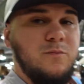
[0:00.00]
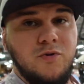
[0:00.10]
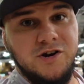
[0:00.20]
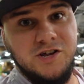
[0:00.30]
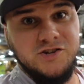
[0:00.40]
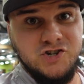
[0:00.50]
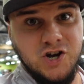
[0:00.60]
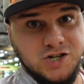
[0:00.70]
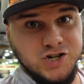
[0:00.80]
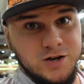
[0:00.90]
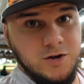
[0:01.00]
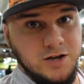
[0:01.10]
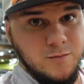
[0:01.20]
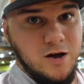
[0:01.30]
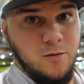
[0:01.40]
Brittany's judging
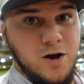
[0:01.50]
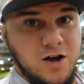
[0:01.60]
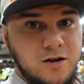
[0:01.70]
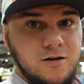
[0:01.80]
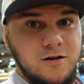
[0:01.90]
me about my